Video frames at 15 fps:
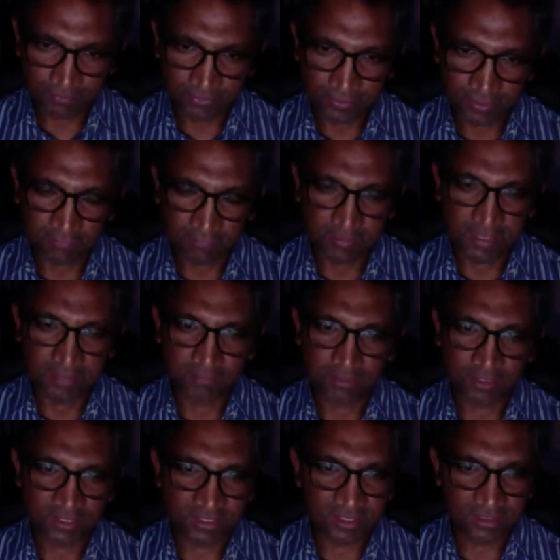If blood pressure
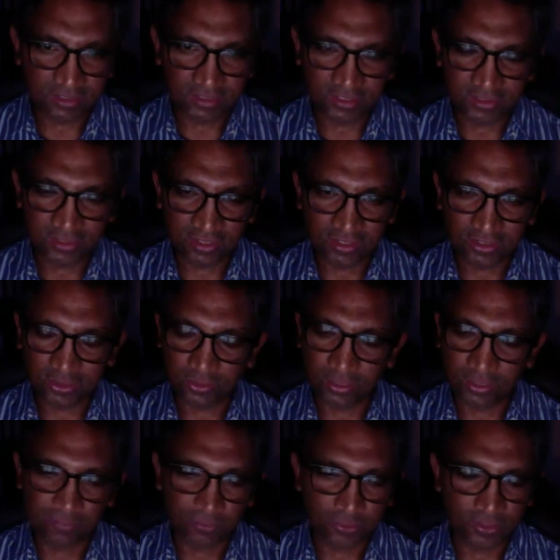is still not at target, you
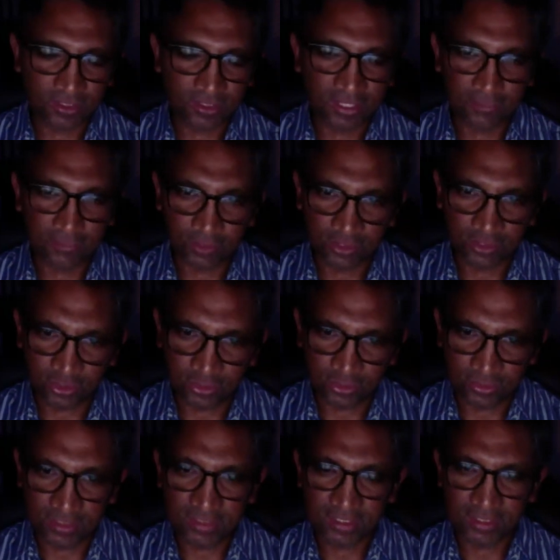unfortunately have to reduce
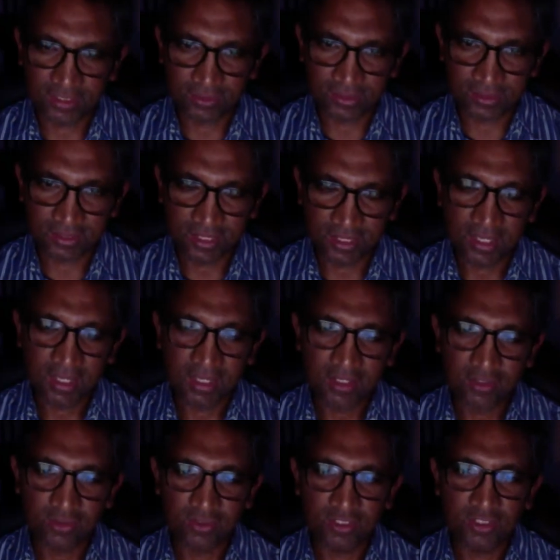the dose.
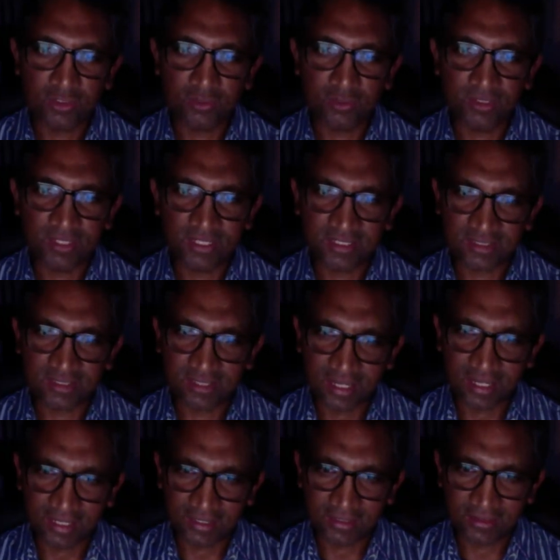You need to address
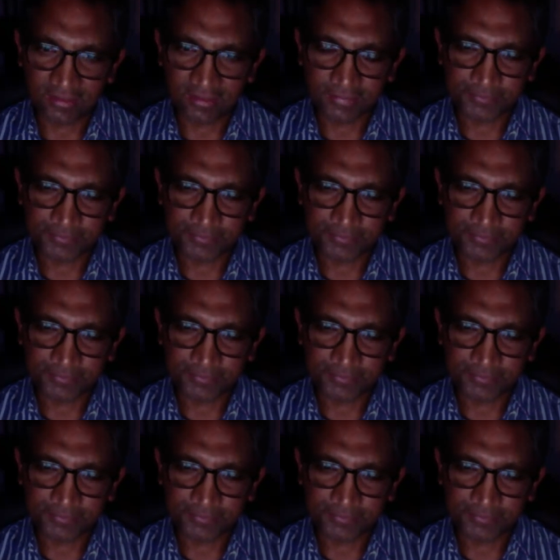diet